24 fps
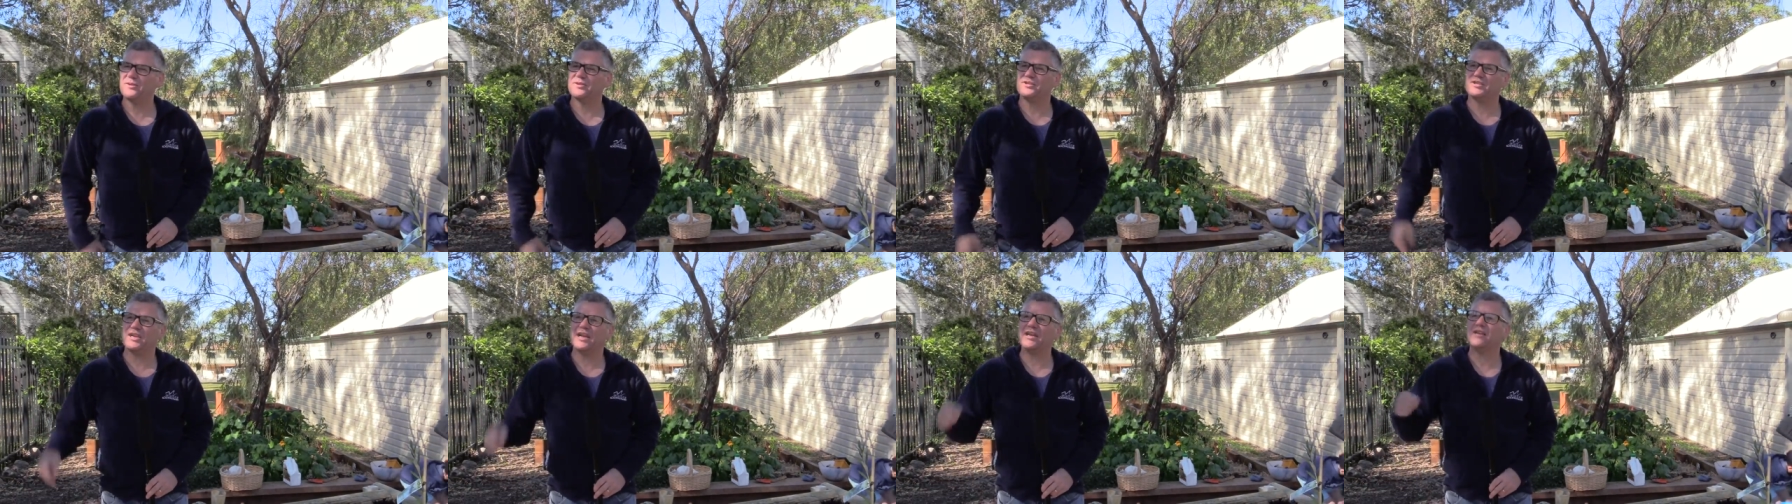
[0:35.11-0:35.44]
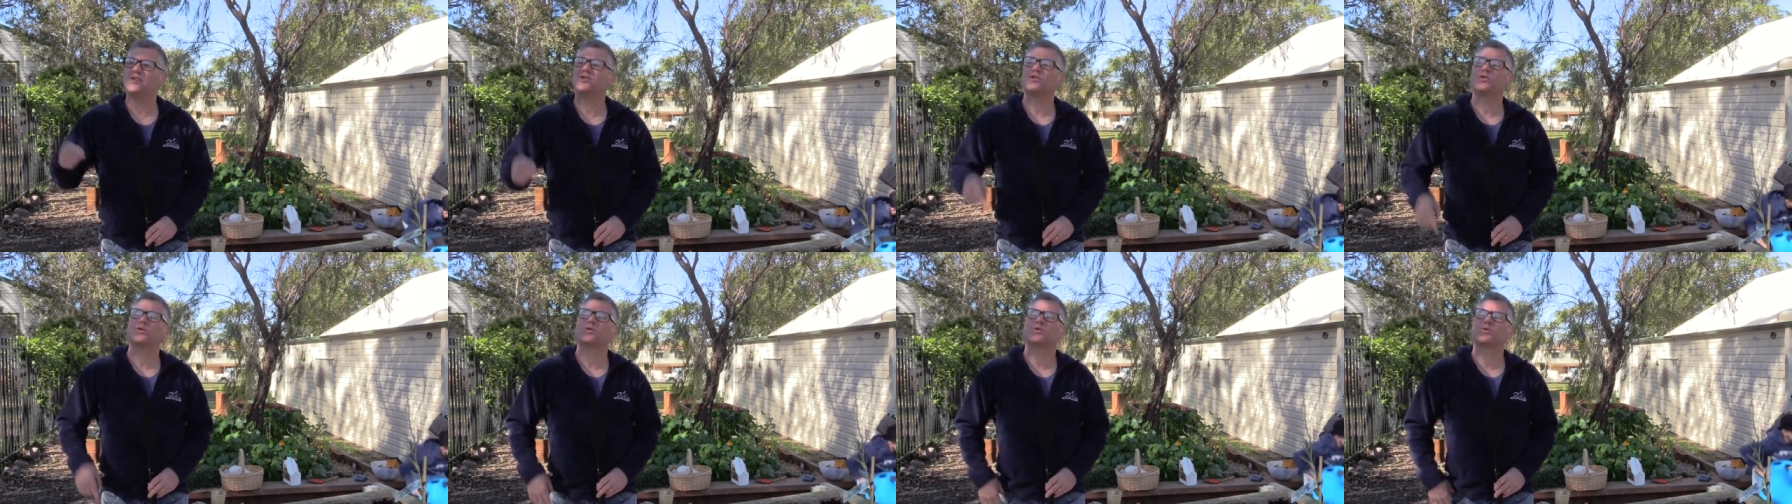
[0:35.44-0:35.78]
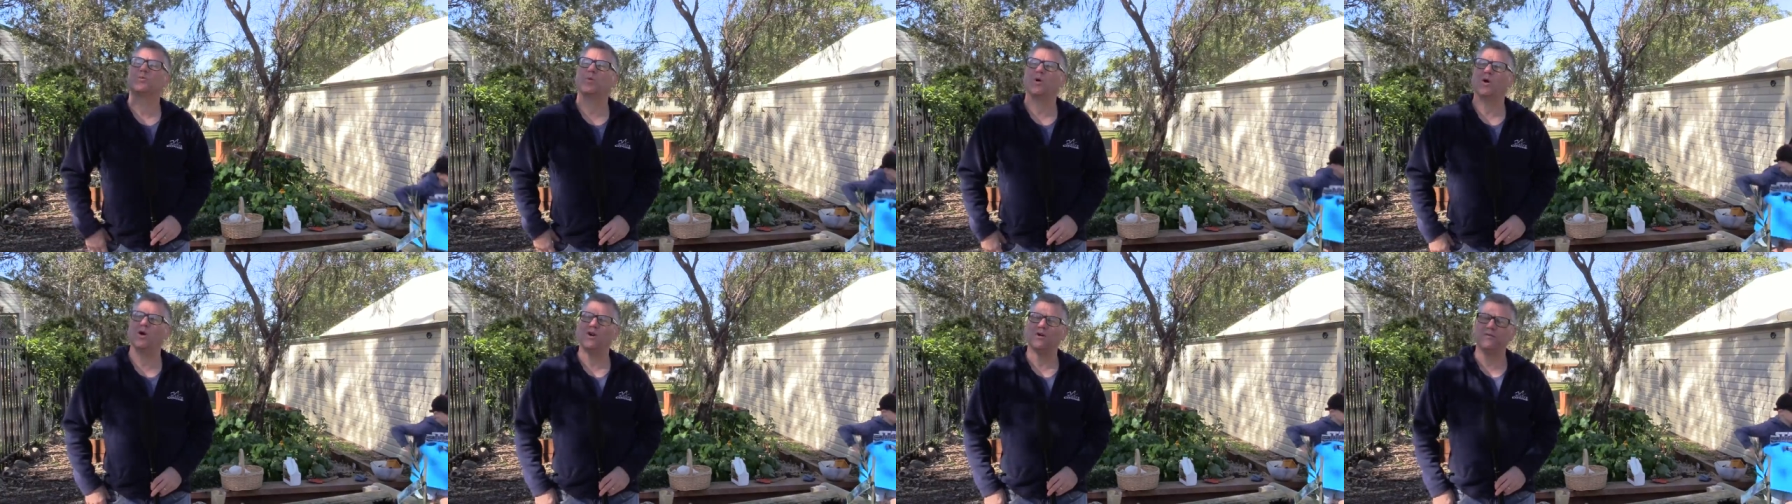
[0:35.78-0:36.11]
10 till
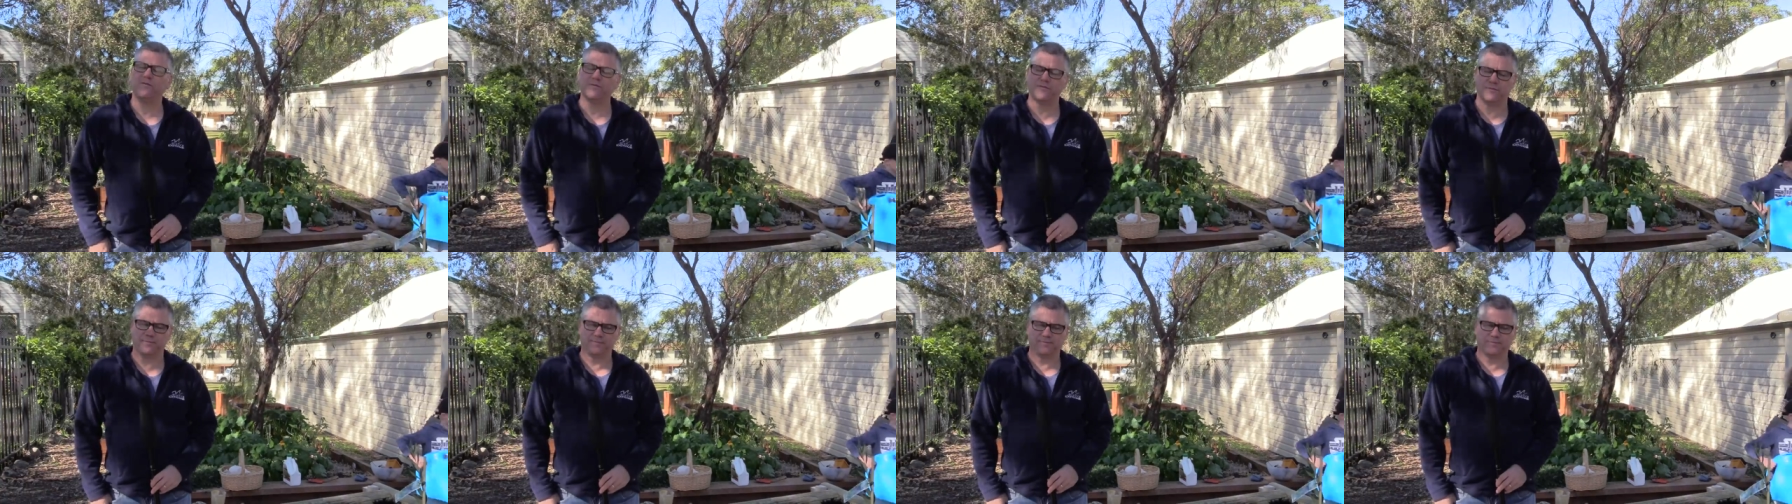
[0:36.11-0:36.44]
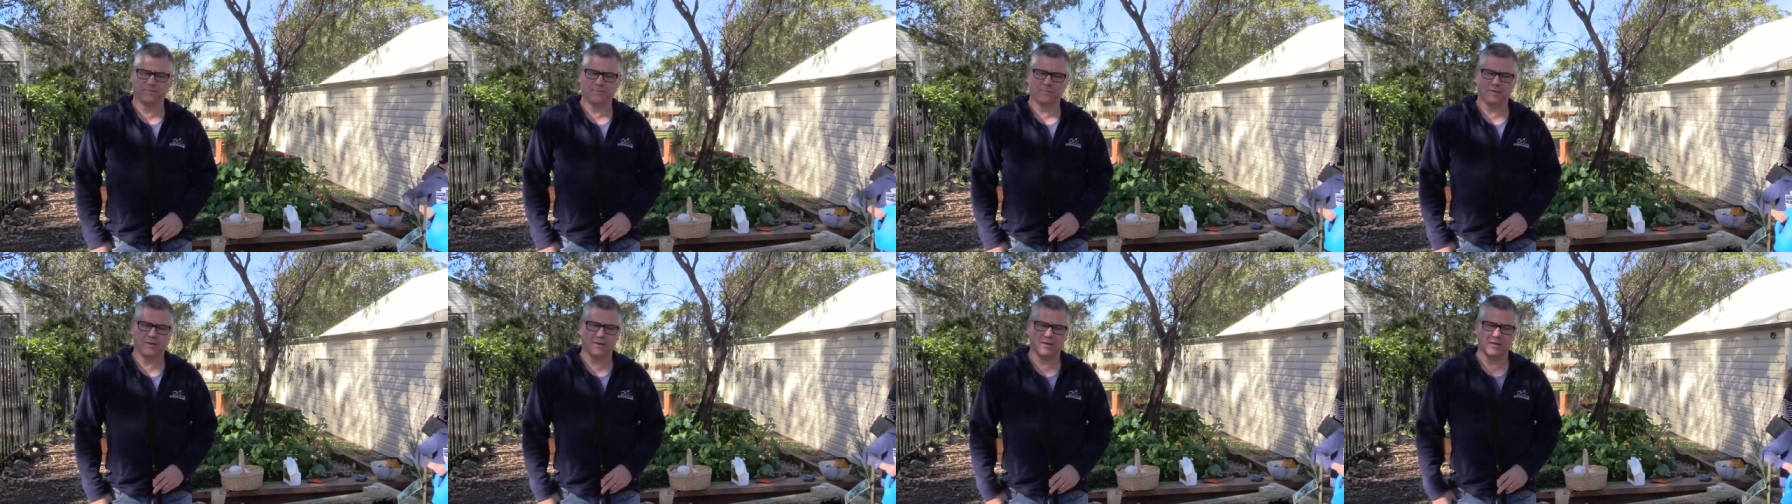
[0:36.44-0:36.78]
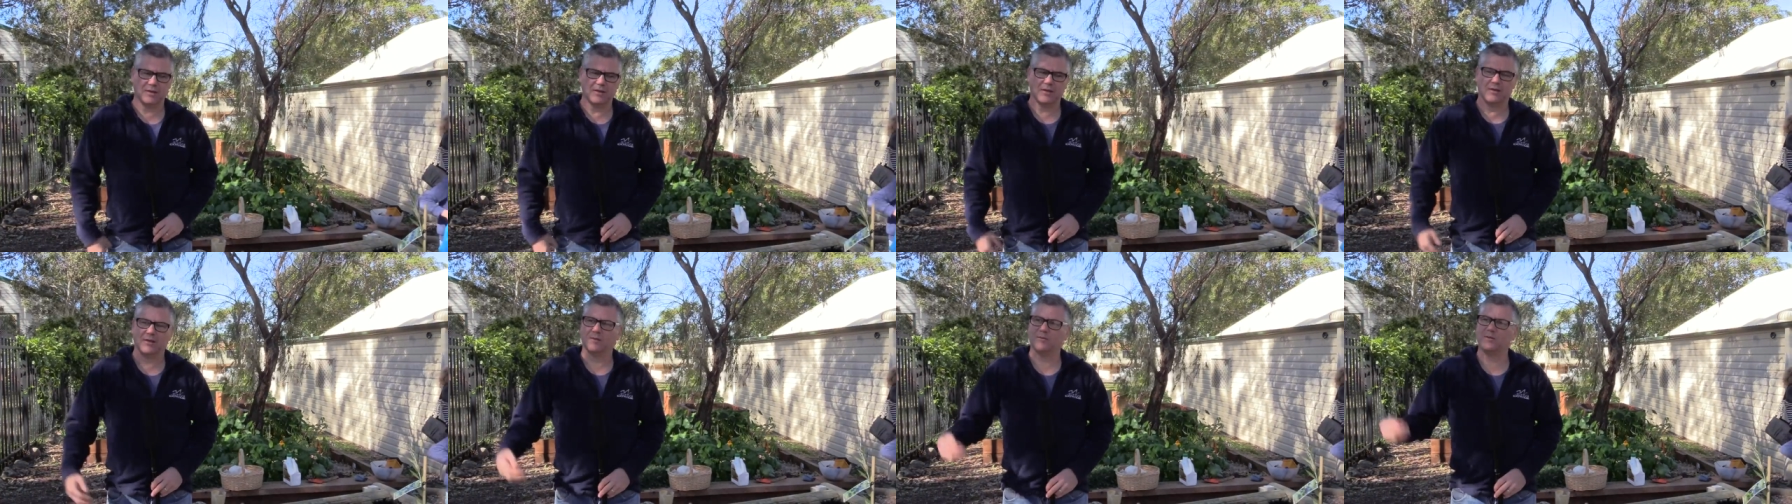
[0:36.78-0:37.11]
12.
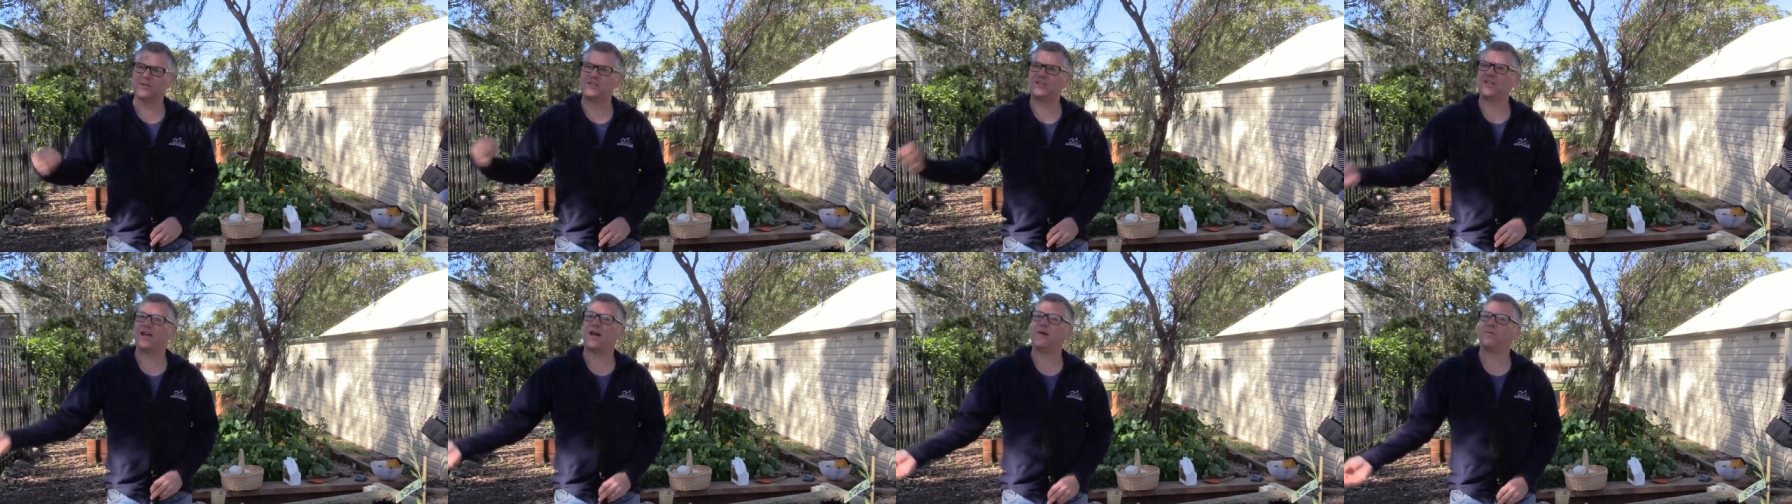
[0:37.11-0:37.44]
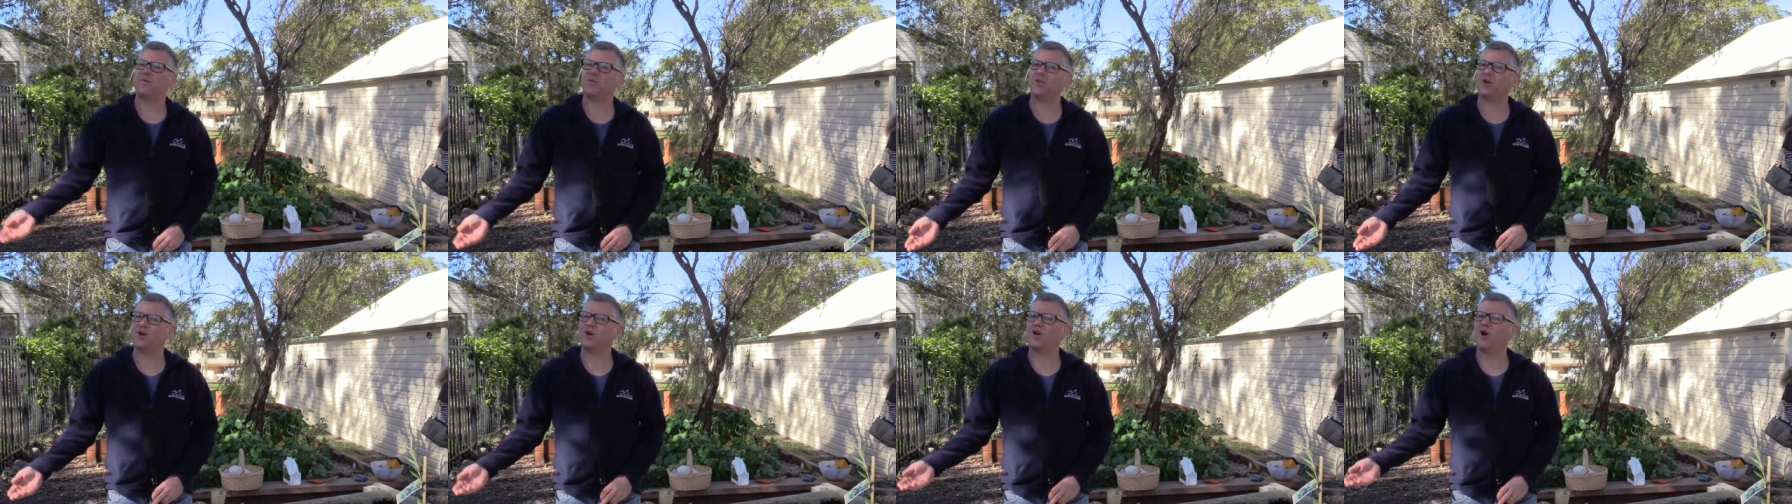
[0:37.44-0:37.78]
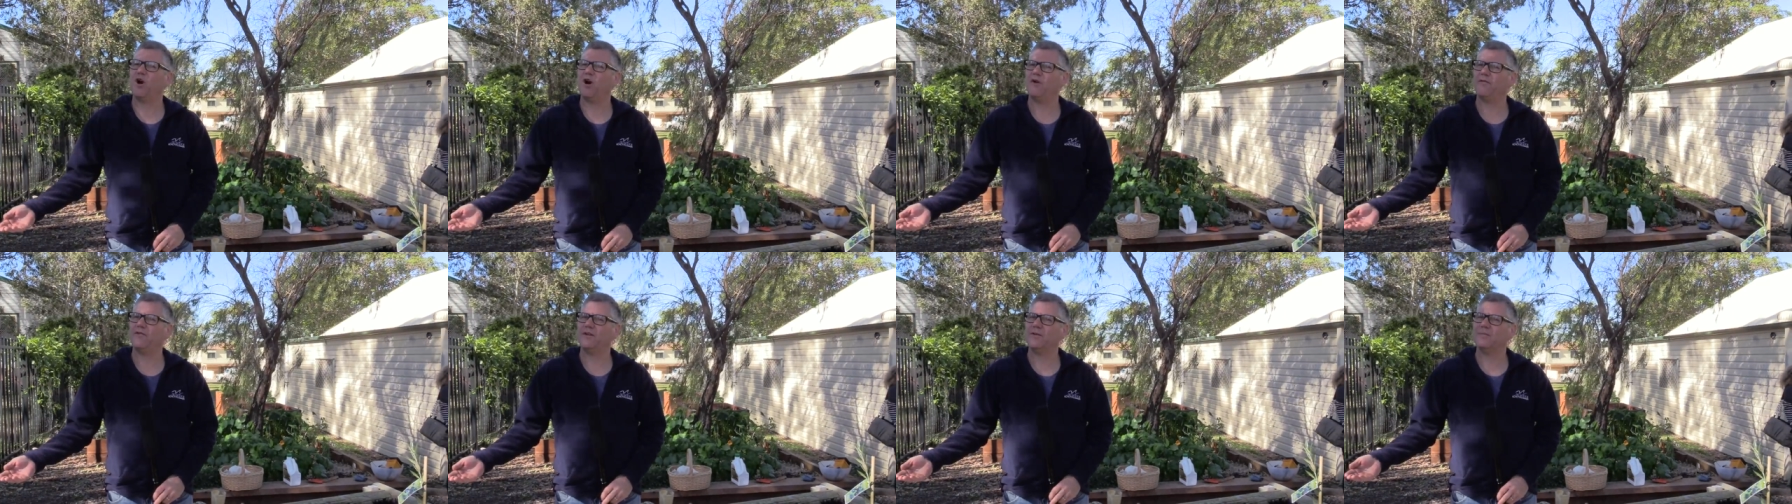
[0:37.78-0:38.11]
We start with the
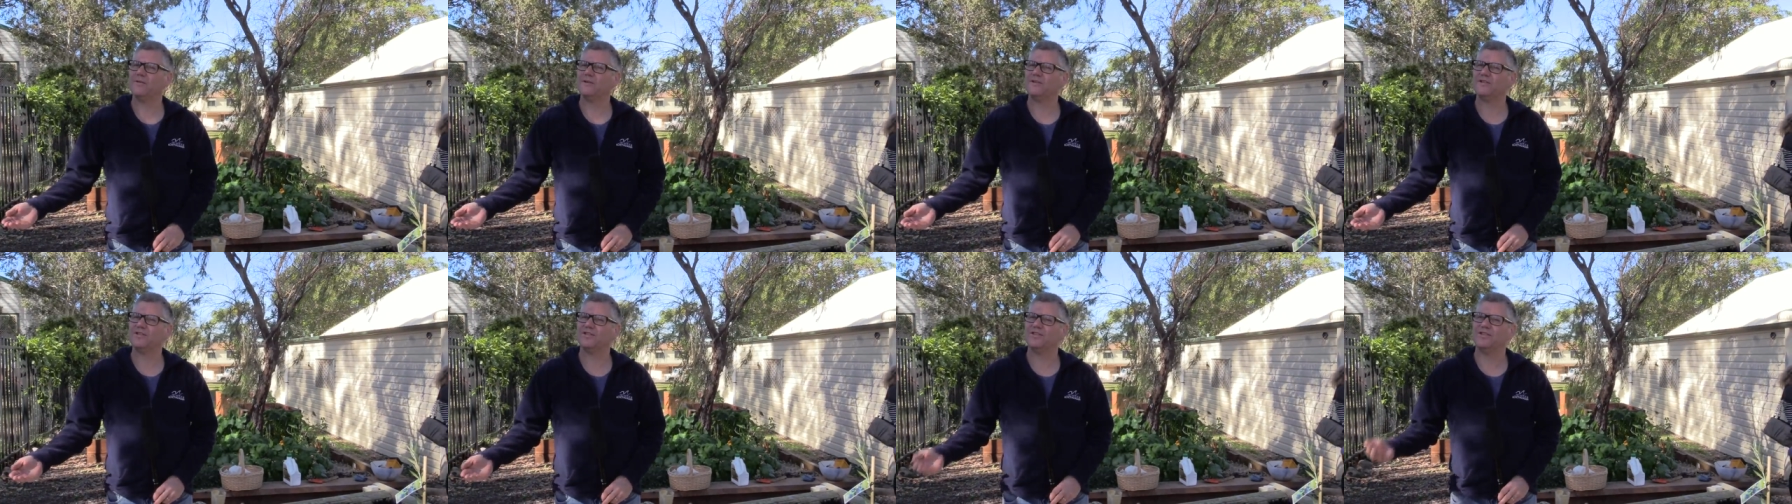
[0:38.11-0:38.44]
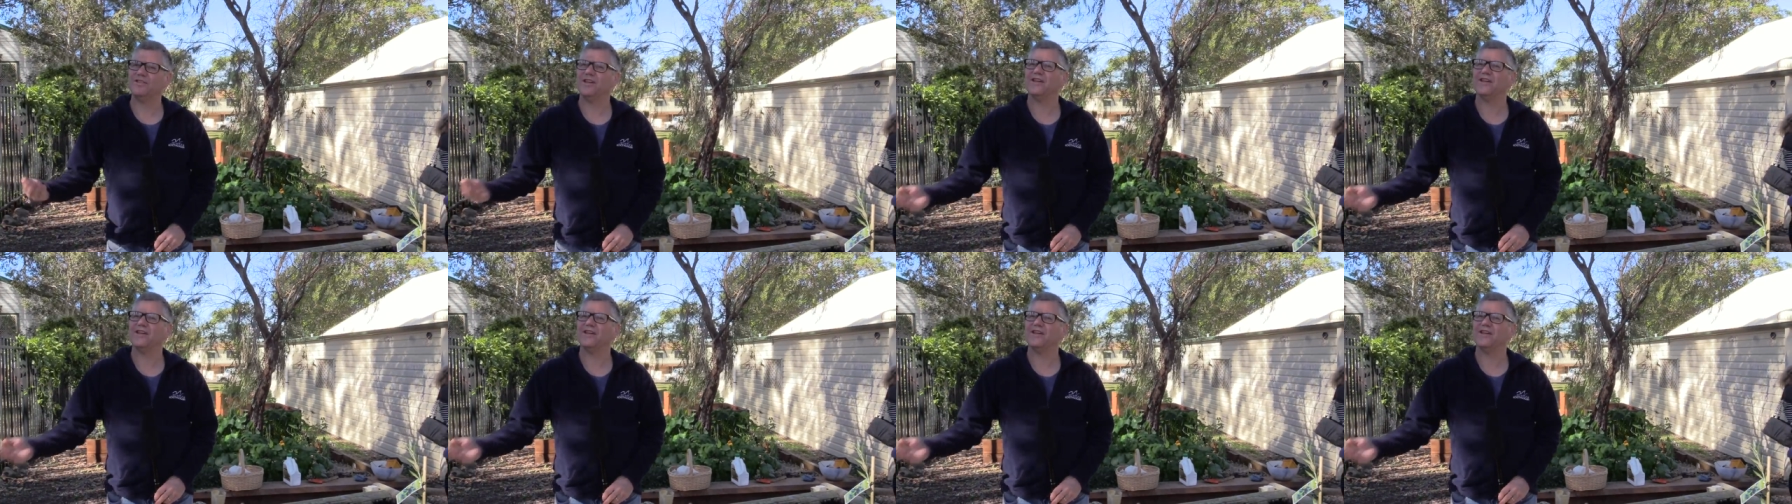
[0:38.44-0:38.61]
coffee, which is